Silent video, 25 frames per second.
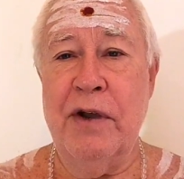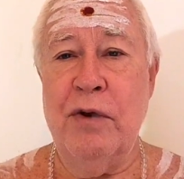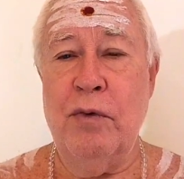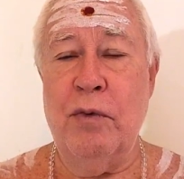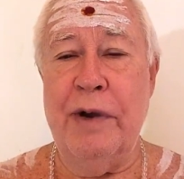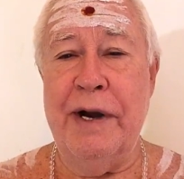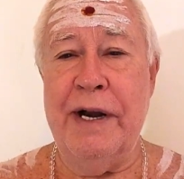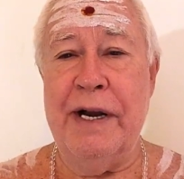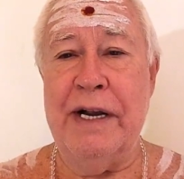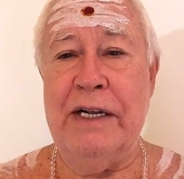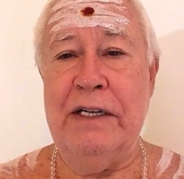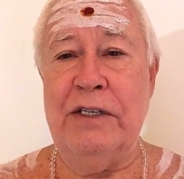
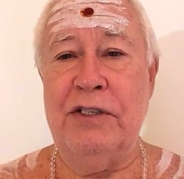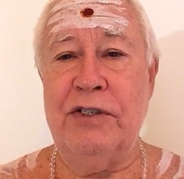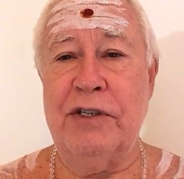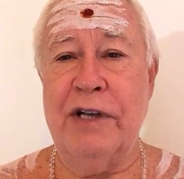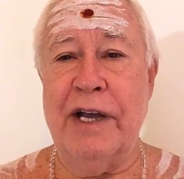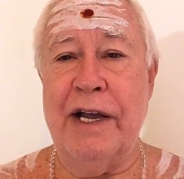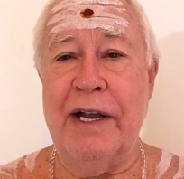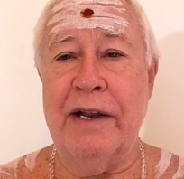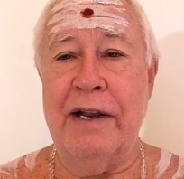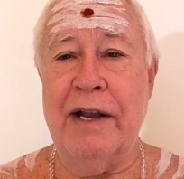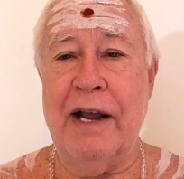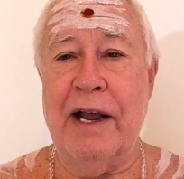when he
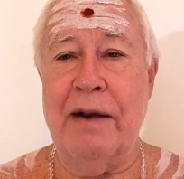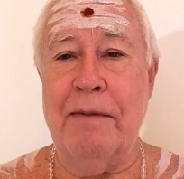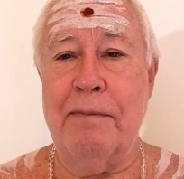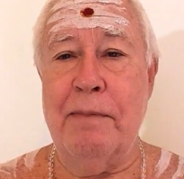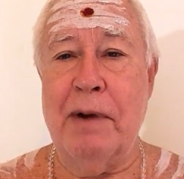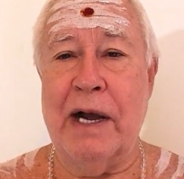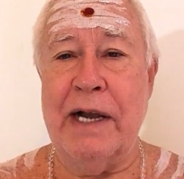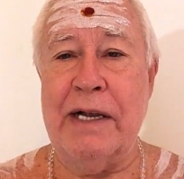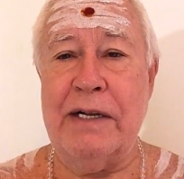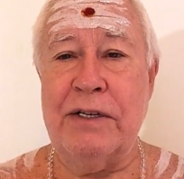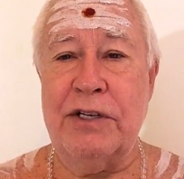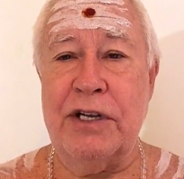said that
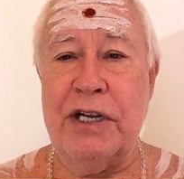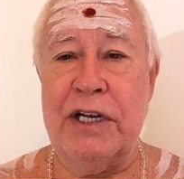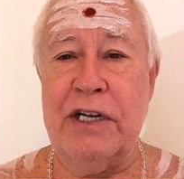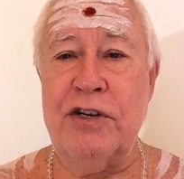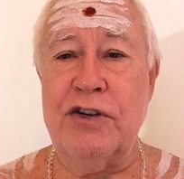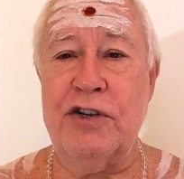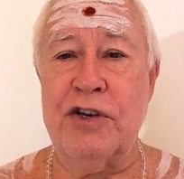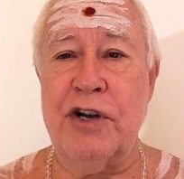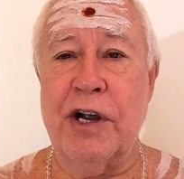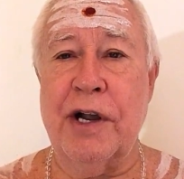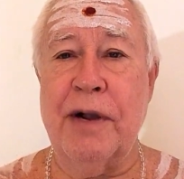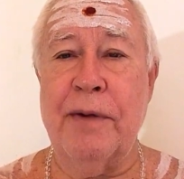my
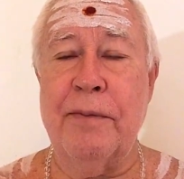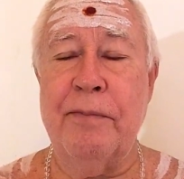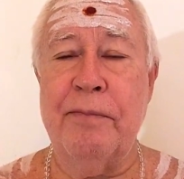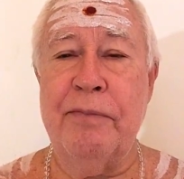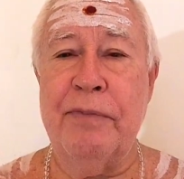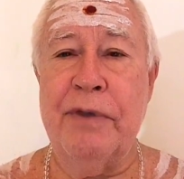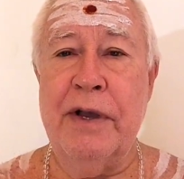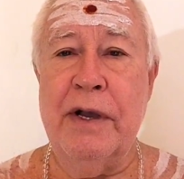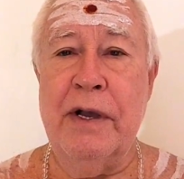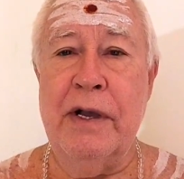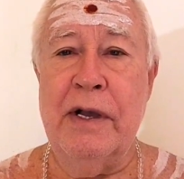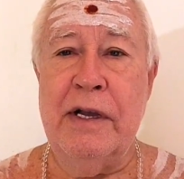
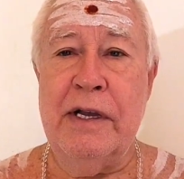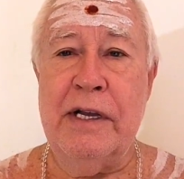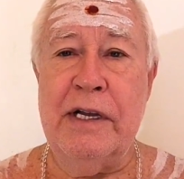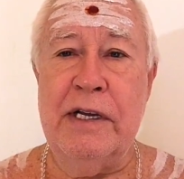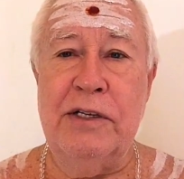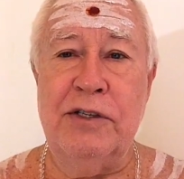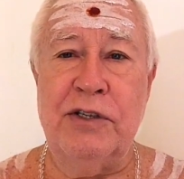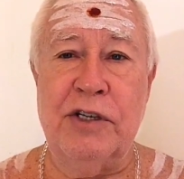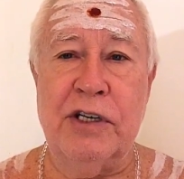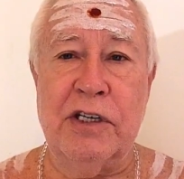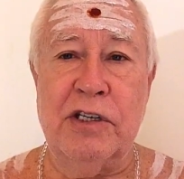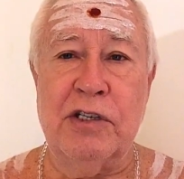teaching
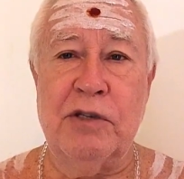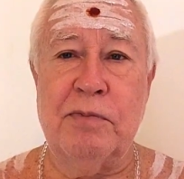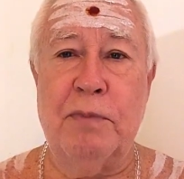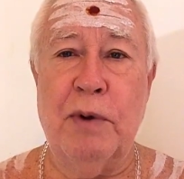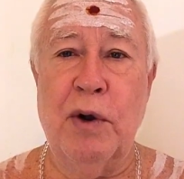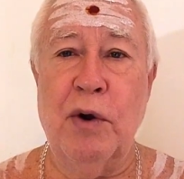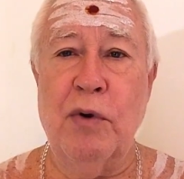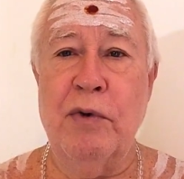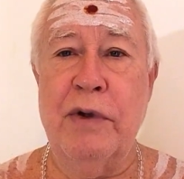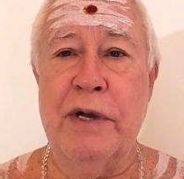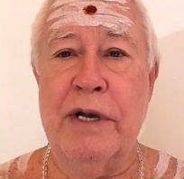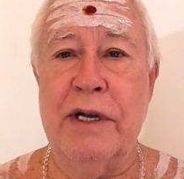is
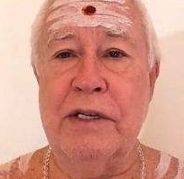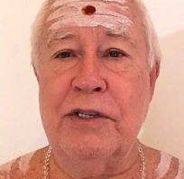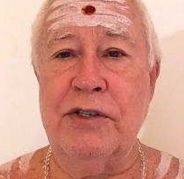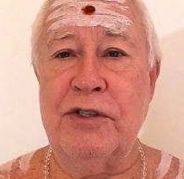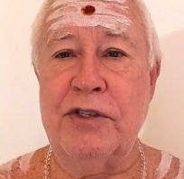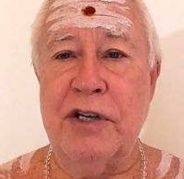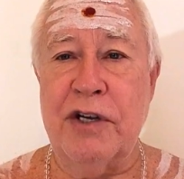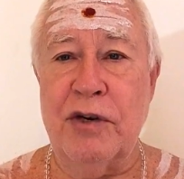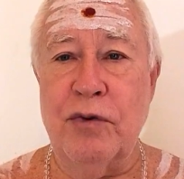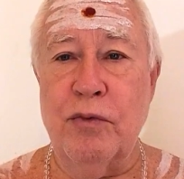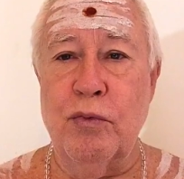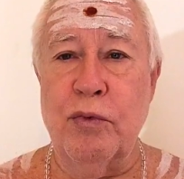
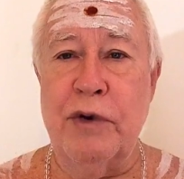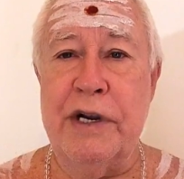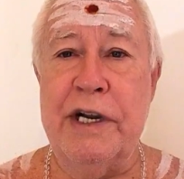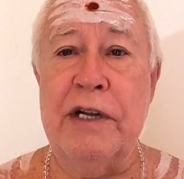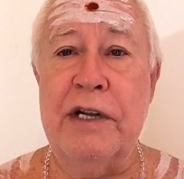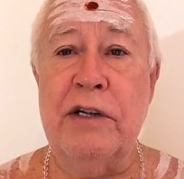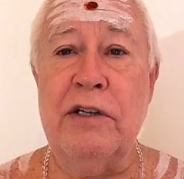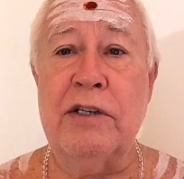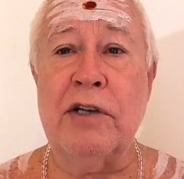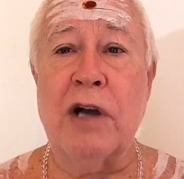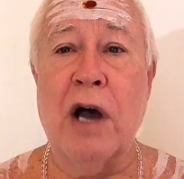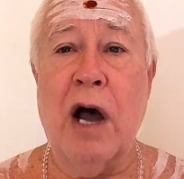experienced in
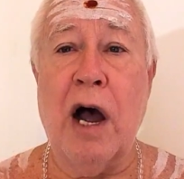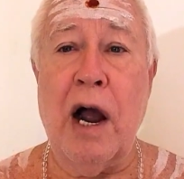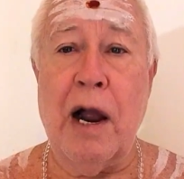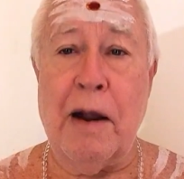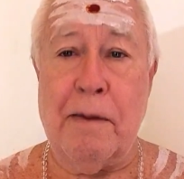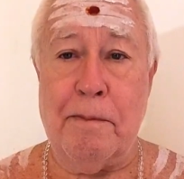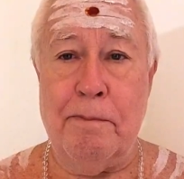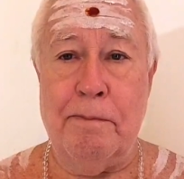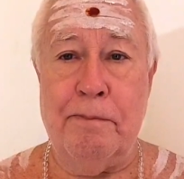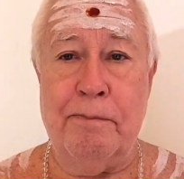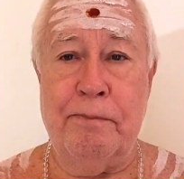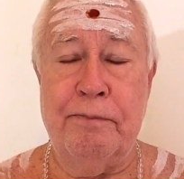real
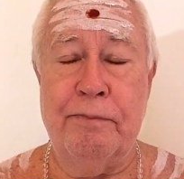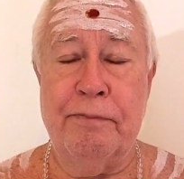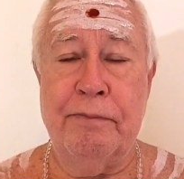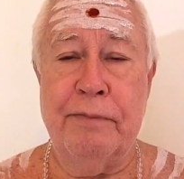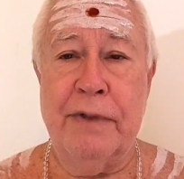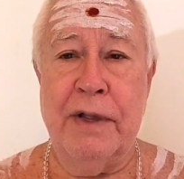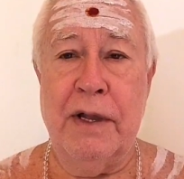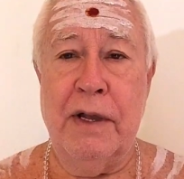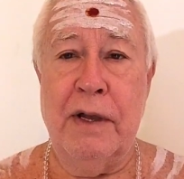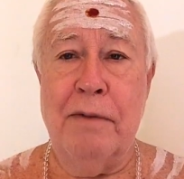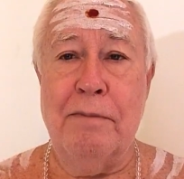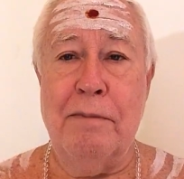time
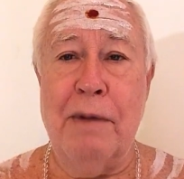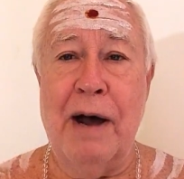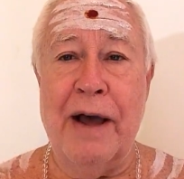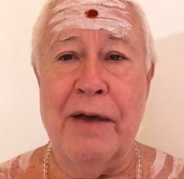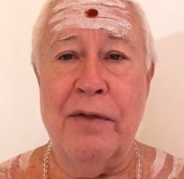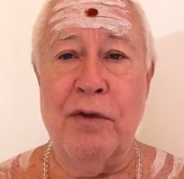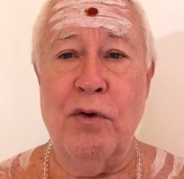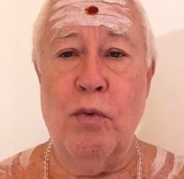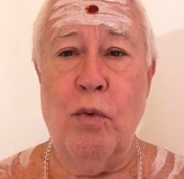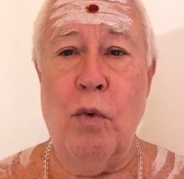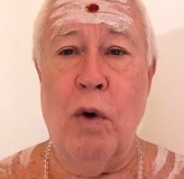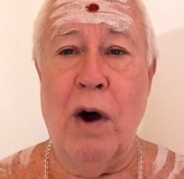by
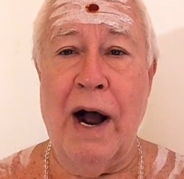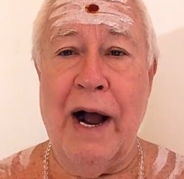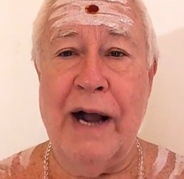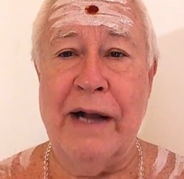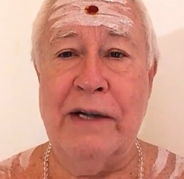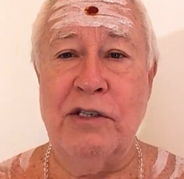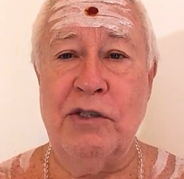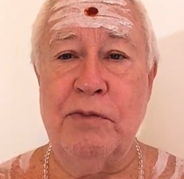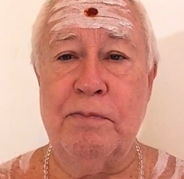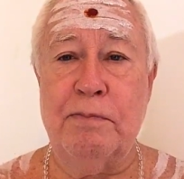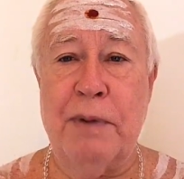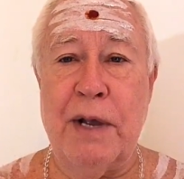the
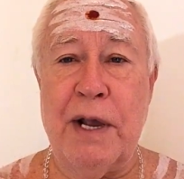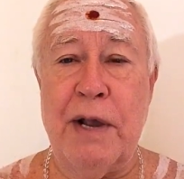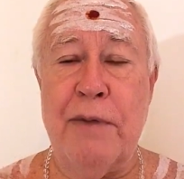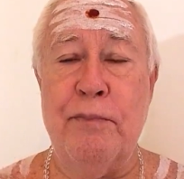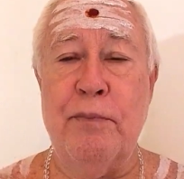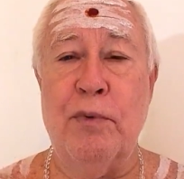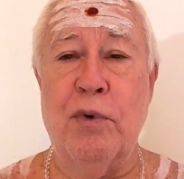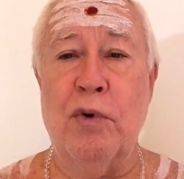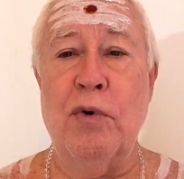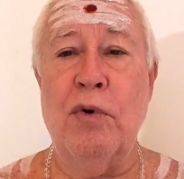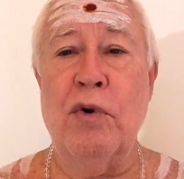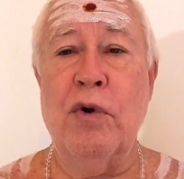wise
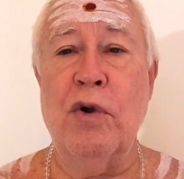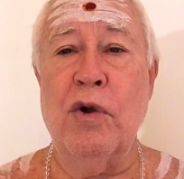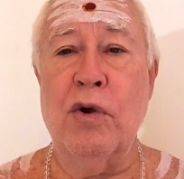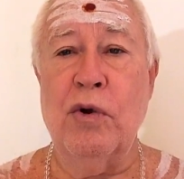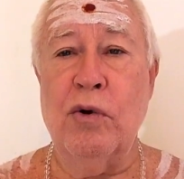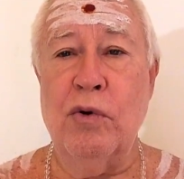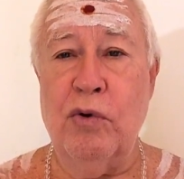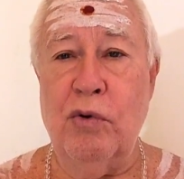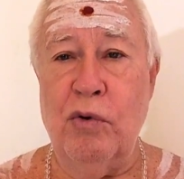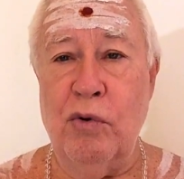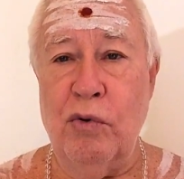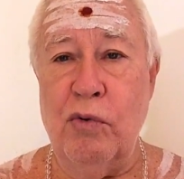people
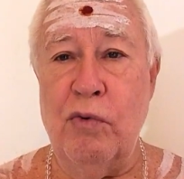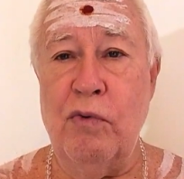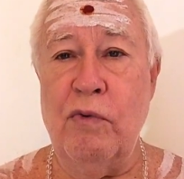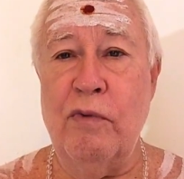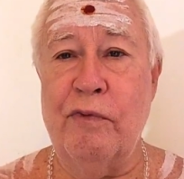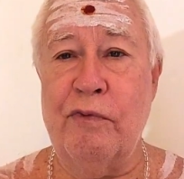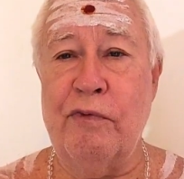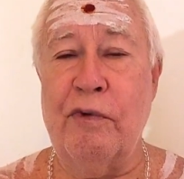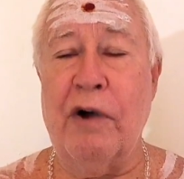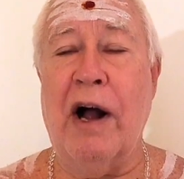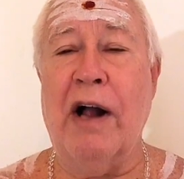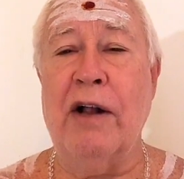who
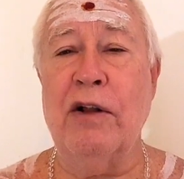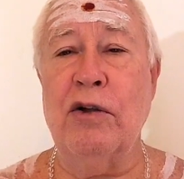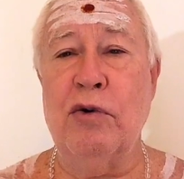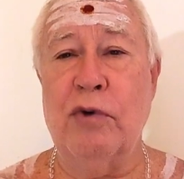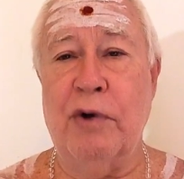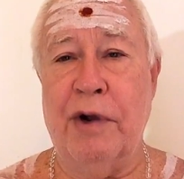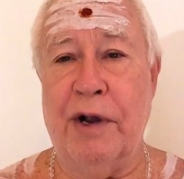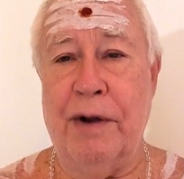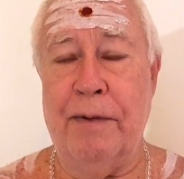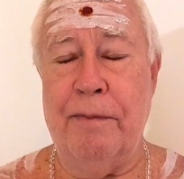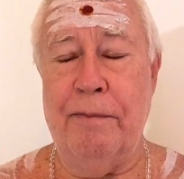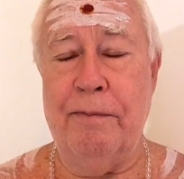follow
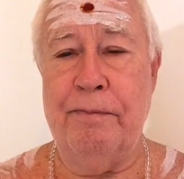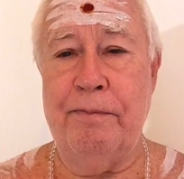it.